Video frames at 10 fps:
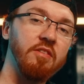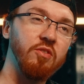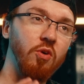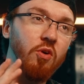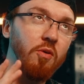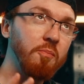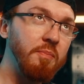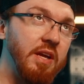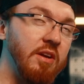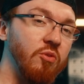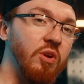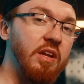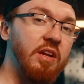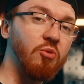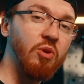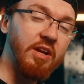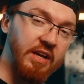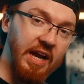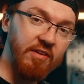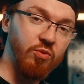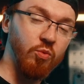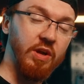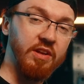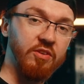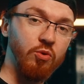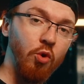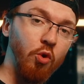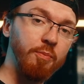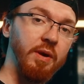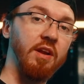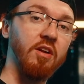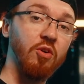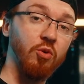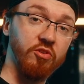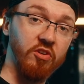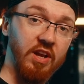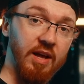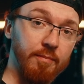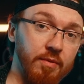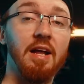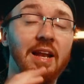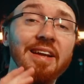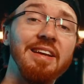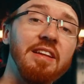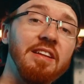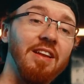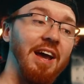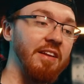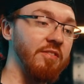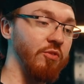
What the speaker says: So be really careful when you open and close the clamp. Luckily the light